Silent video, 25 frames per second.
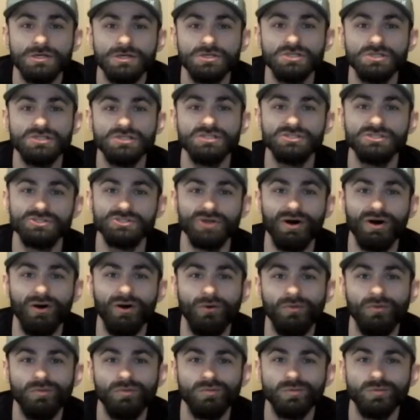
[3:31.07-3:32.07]

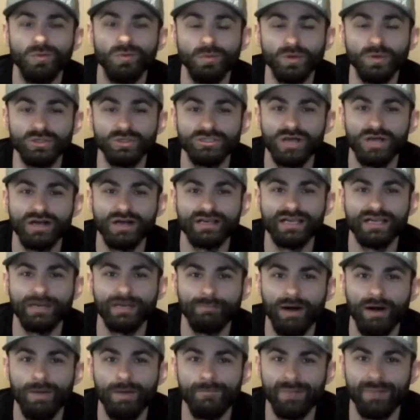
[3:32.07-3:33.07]
So, when we're talking
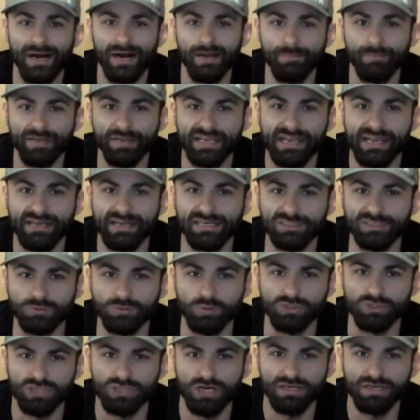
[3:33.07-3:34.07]
about biomechanics,
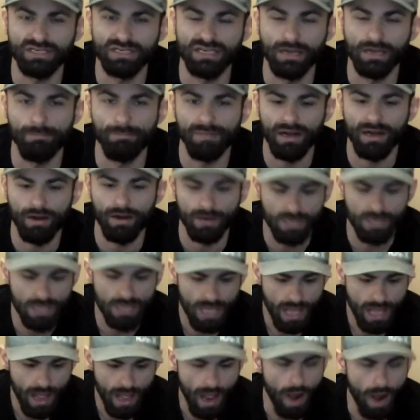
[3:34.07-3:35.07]
we're talking about
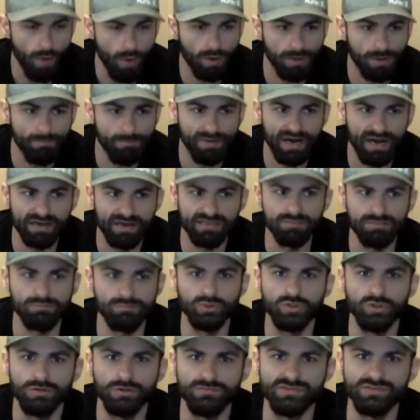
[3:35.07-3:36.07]
how our body
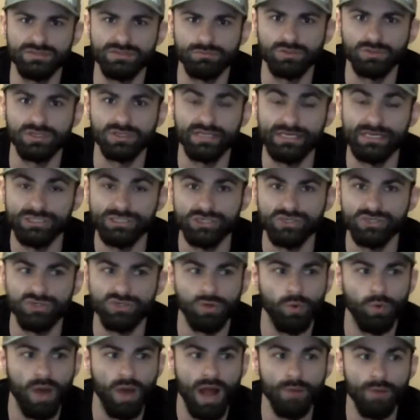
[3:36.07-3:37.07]
moves in relation
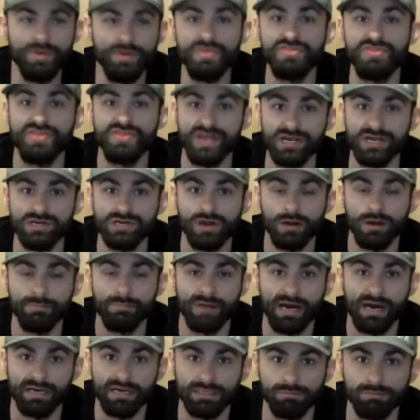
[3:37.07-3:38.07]
to how we think our
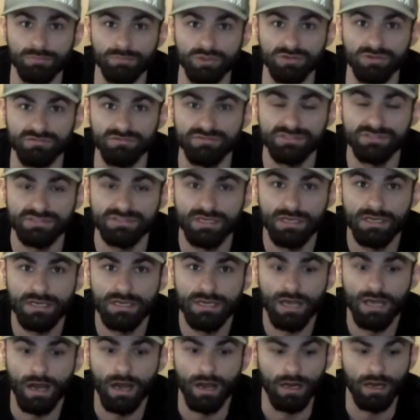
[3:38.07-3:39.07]
body moves.
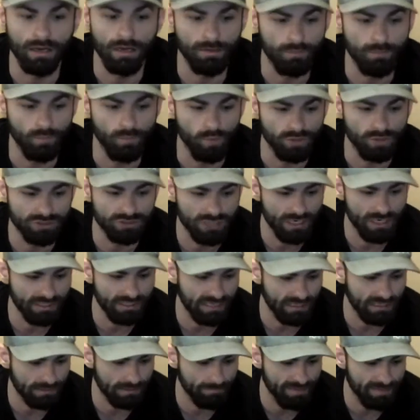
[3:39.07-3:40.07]
We're
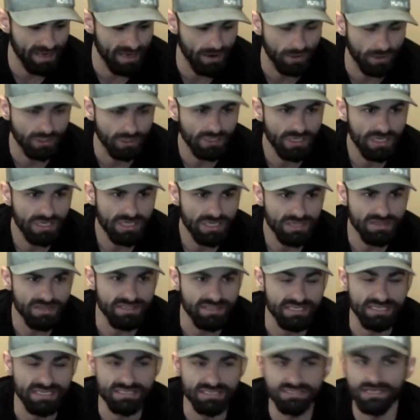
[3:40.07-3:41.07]
talking about
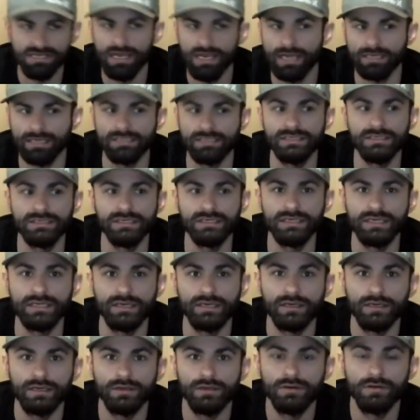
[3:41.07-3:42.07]
the
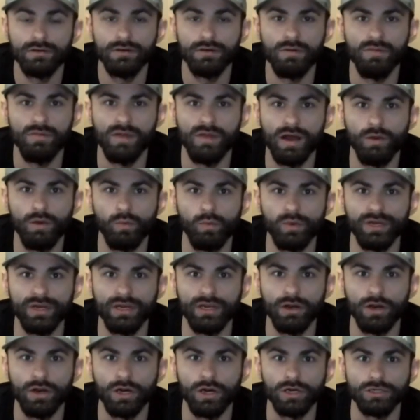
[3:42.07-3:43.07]
technique that we
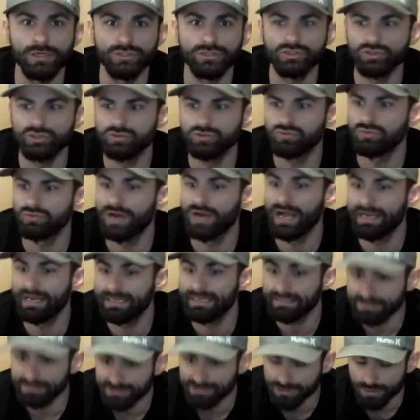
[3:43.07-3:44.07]
are
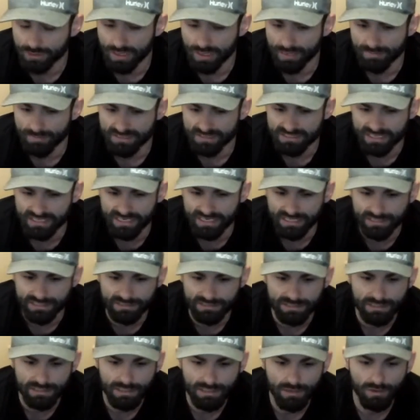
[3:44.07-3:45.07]
trying to imitate
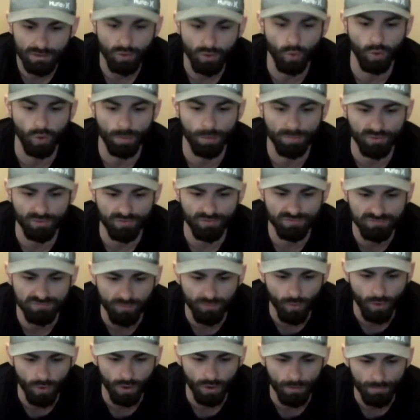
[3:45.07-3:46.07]
or
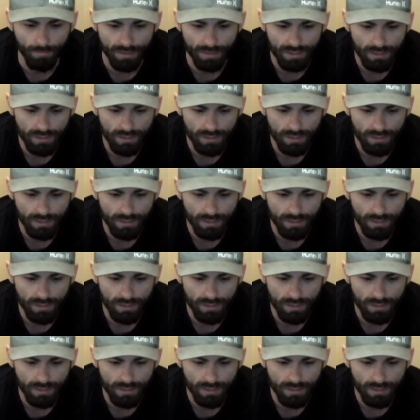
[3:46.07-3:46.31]
perform.